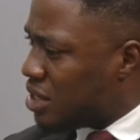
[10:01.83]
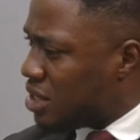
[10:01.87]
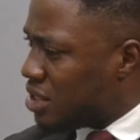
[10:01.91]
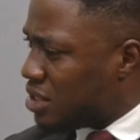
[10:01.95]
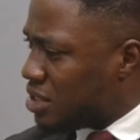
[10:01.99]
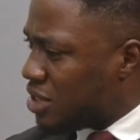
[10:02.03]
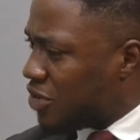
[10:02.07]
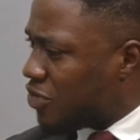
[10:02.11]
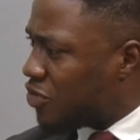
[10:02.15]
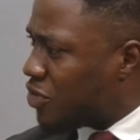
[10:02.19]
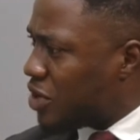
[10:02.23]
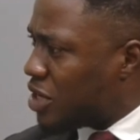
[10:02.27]

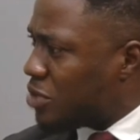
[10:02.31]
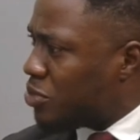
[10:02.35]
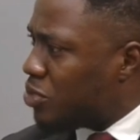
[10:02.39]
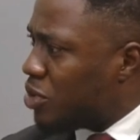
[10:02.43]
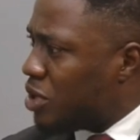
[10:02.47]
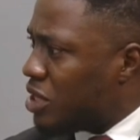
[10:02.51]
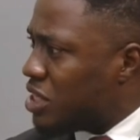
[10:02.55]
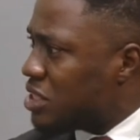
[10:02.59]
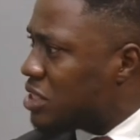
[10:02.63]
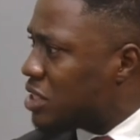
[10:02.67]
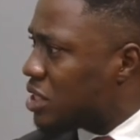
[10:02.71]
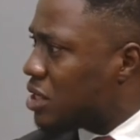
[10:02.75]
different
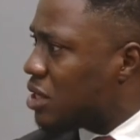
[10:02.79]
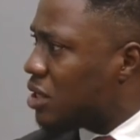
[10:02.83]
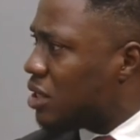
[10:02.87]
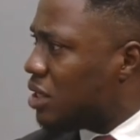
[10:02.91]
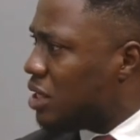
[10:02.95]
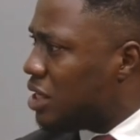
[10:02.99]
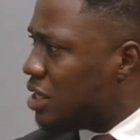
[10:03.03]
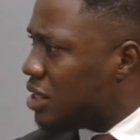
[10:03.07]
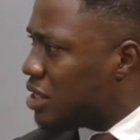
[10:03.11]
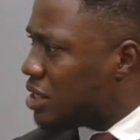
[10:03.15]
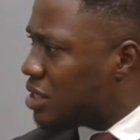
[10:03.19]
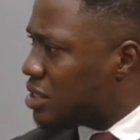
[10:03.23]
political
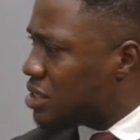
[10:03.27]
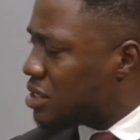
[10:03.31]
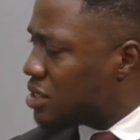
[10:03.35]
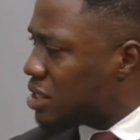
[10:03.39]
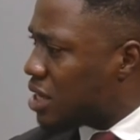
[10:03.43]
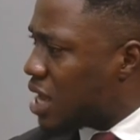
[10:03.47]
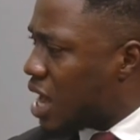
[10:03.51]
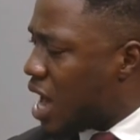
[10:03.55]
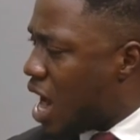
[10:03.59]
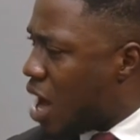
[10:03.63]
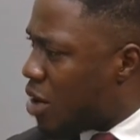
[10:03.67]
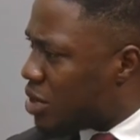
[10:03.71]

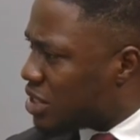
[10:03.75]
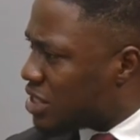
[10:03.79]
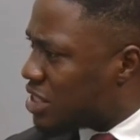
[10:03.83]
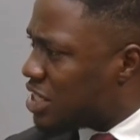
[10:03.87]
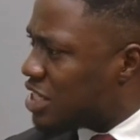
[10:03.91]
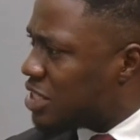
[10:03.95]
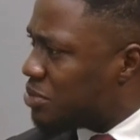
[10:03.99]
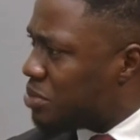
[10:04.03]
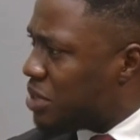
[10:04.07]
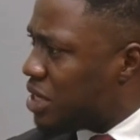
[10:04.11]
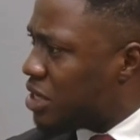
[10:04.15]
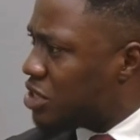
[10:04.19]
leanings. How has
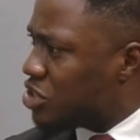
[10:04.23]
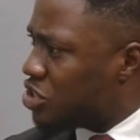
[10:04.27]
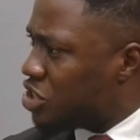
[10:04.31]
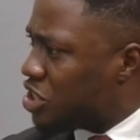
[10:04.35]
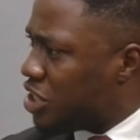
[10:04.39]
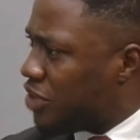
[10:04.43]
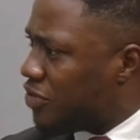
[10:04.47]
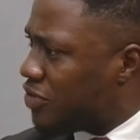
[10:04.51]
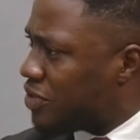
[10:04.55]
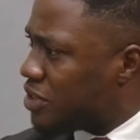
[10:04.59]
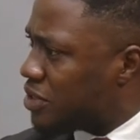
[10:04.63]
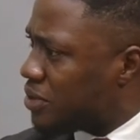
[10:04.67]
this been
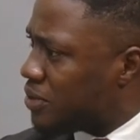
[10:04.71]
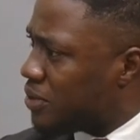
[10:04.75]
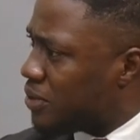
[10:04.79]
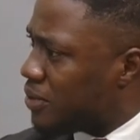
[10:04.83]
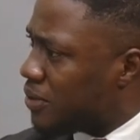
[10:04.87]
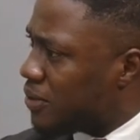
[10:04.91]
achieved? Oh